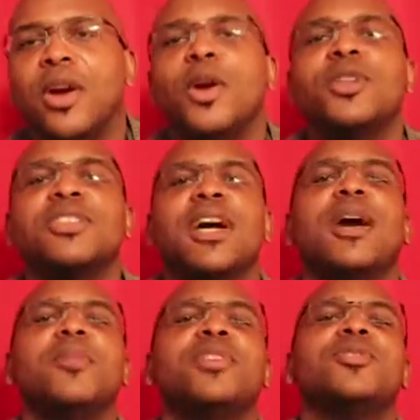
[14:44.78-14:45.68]
Her
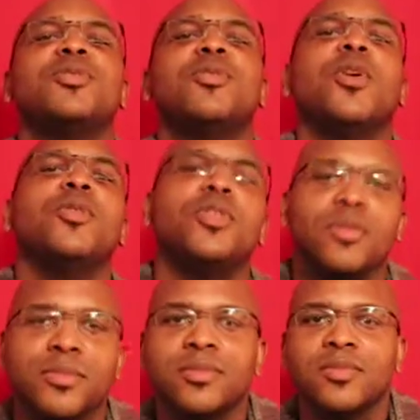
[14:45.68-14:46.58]
job is to grow
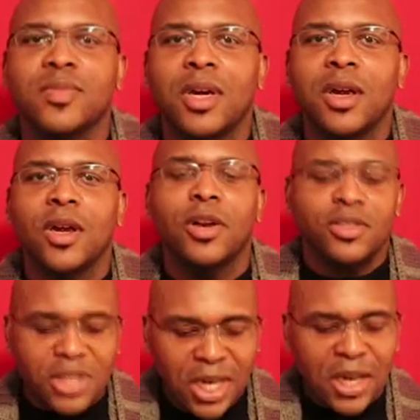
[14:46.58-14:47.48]
you.
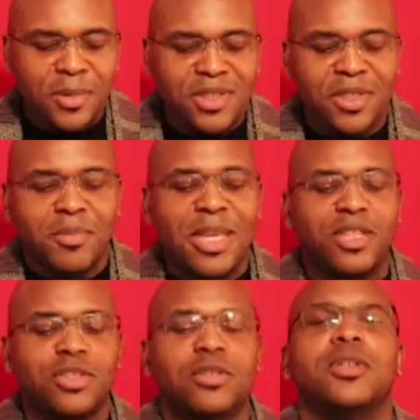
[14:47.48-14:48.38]
Her job is to
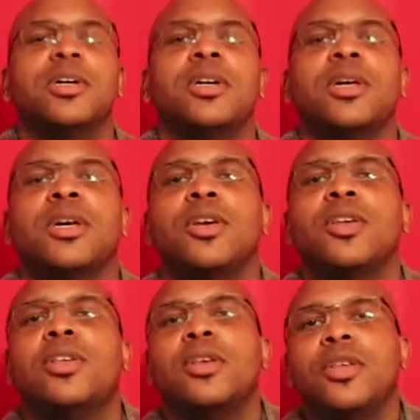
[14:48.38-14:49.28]
make sure
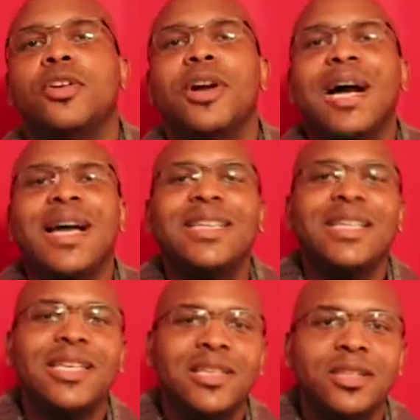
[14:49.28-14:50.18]
your
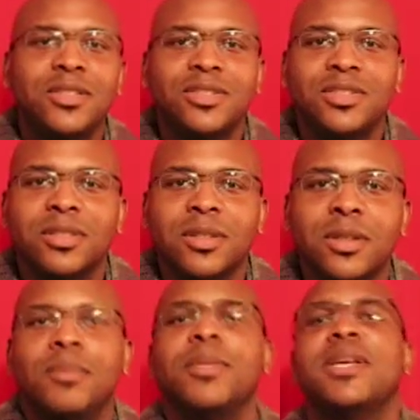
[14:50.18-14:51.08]
ideas
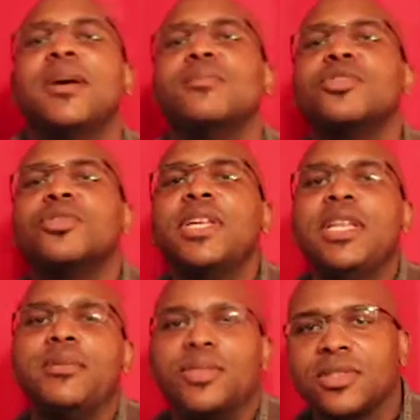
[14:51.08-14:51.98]
become
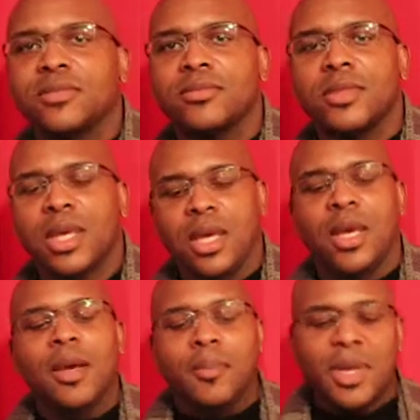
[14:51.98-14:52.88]
dreams.
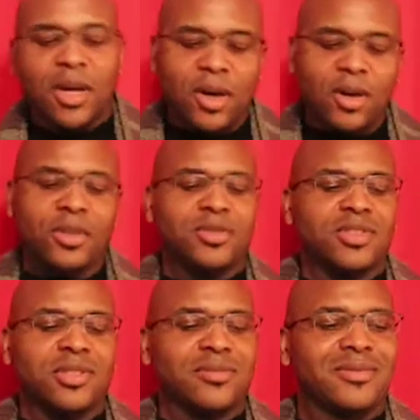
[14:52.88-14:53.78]

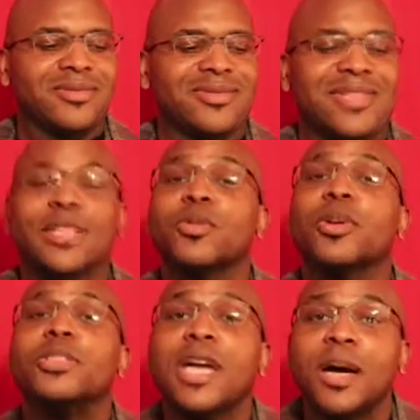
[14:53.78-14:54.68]
Because that's what
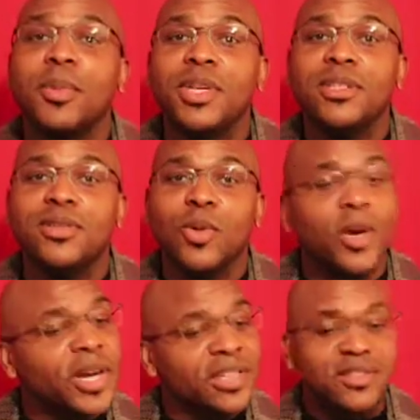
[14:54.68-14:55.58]
her job is.
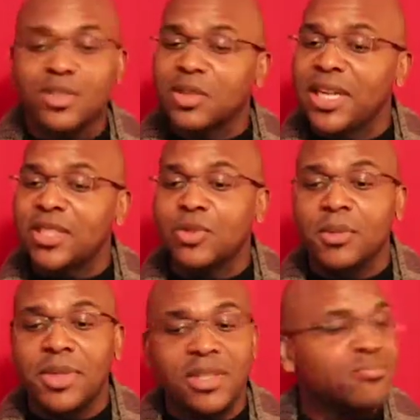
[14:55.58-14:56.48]
Whereas the strange
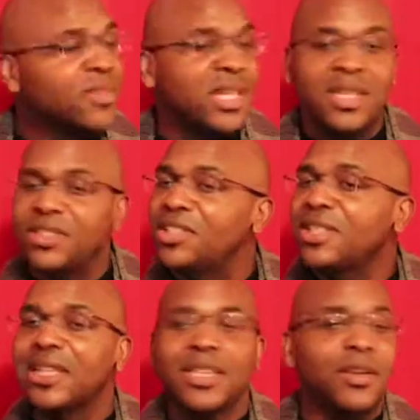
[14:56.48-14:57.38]
woman, she's
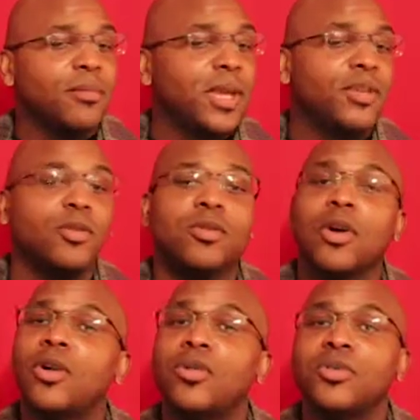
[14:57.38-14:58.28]
not there to make you
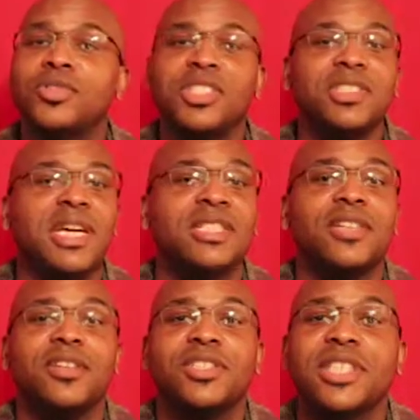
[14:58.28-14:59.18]
grow. She's not
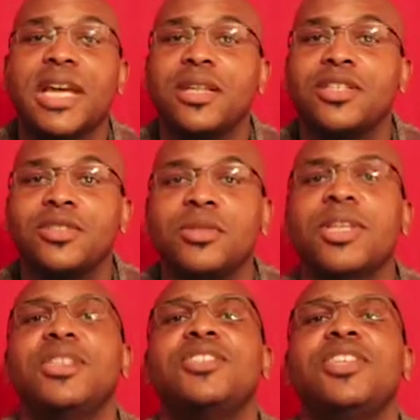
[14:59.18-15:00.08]
there to challenge you.
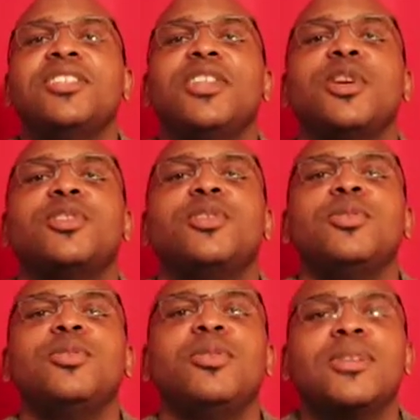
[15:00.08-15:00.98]
She's there
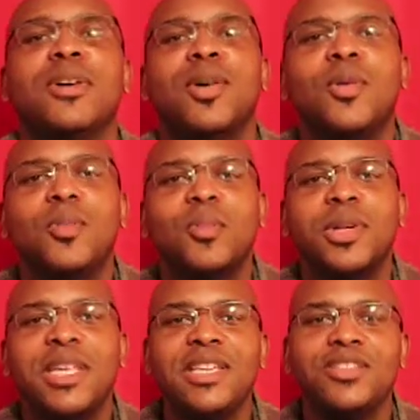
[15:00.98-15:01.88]
to
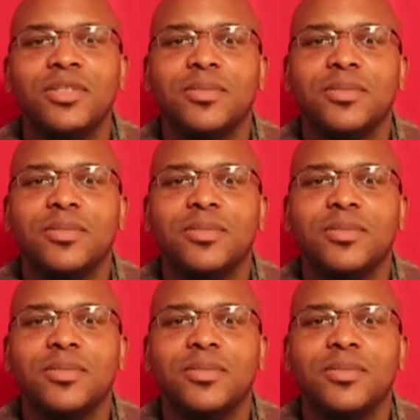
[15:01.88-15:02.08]
please